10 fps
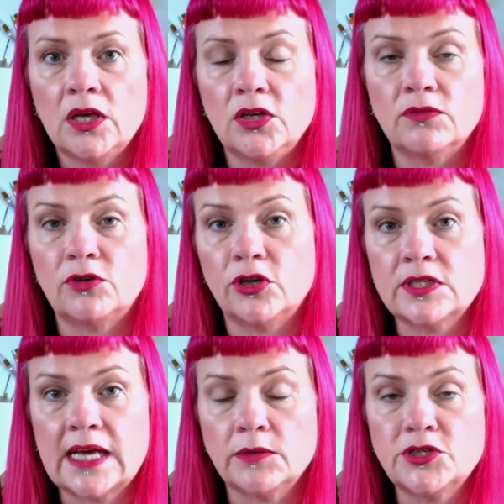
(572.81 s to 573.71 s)
You've learned
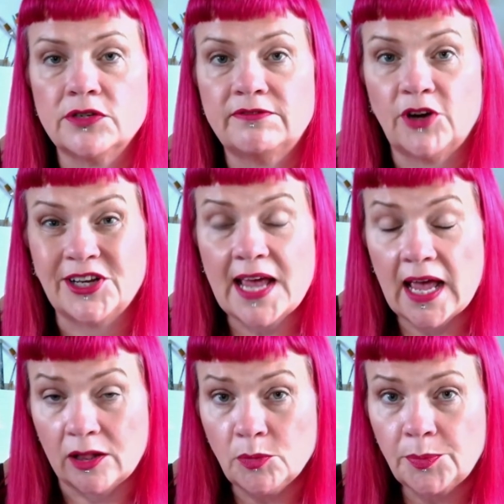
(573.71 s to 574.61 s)
how to find
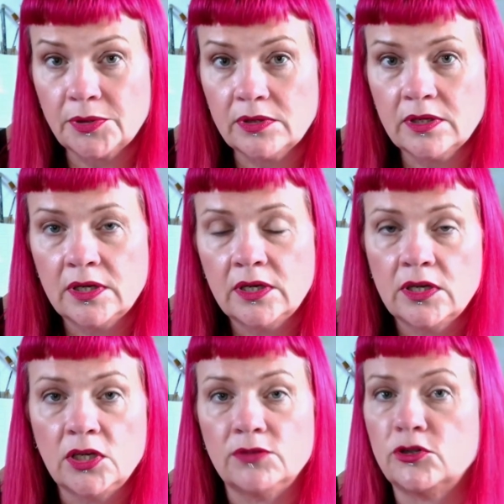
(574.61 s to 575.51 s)
help.
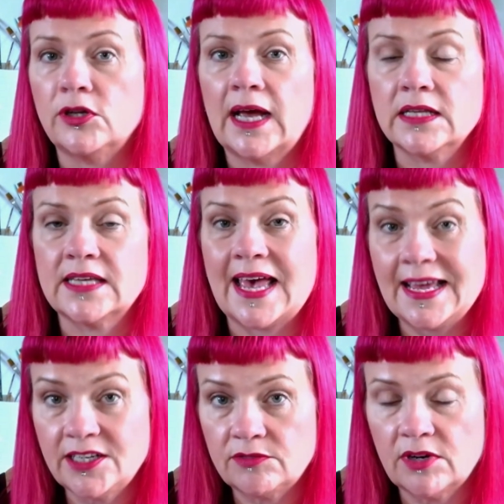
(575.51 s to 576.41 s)
You've learned how to
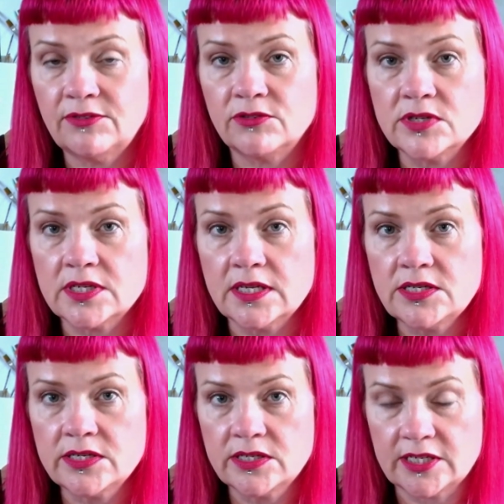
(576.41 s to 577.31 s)
edit
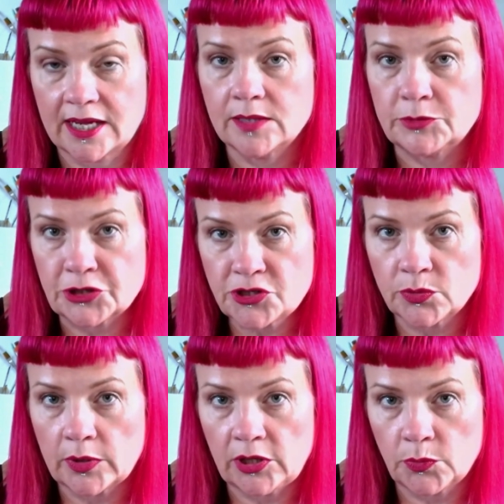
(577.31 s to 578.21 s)
references to get them just the
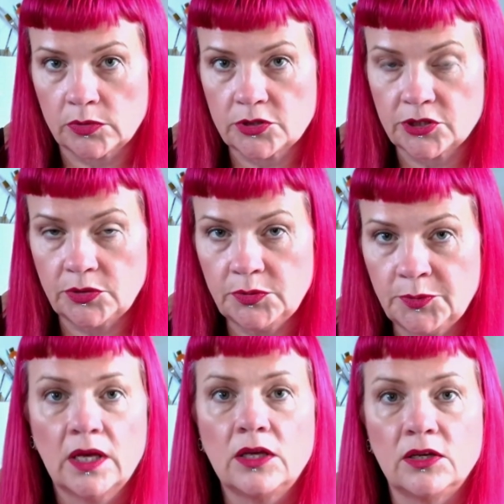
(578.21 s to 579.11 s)
way you want to.
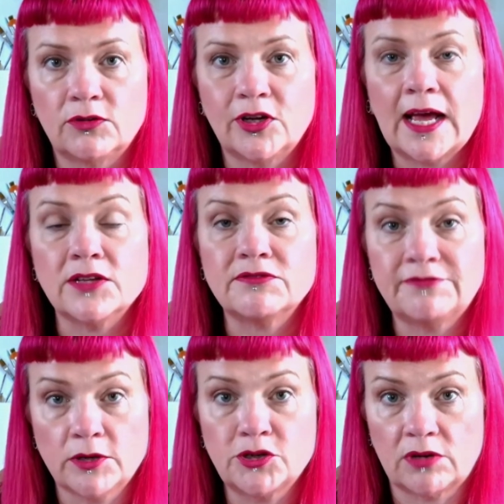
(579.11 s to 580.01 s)
You've learned how to
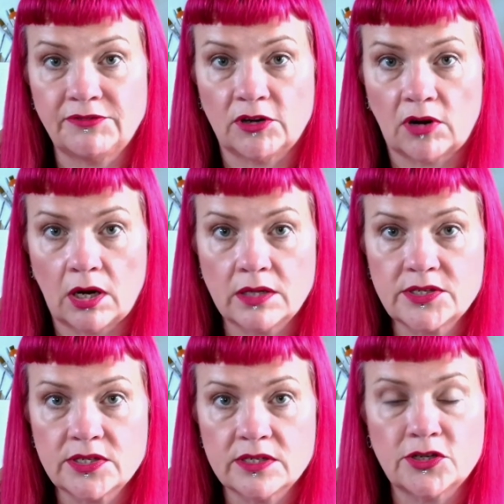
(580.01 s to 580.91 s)
photograph your
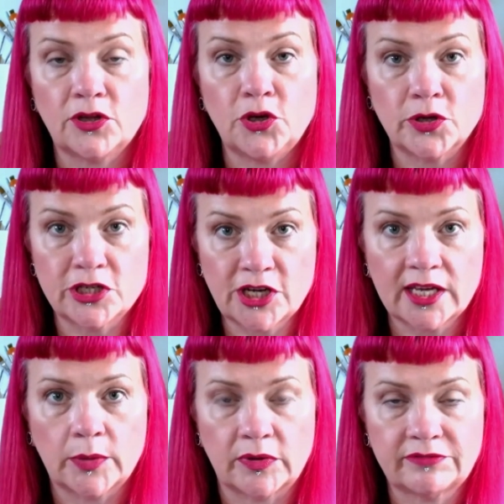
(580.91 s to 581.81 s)
arts so that you can check
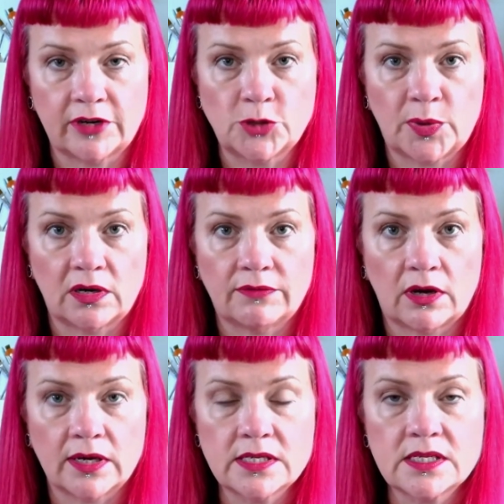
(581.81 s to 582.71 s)
it with a fresh pair of
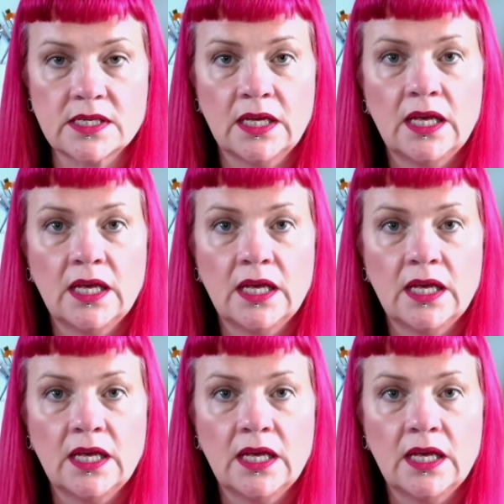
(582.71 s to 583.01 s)
eyes.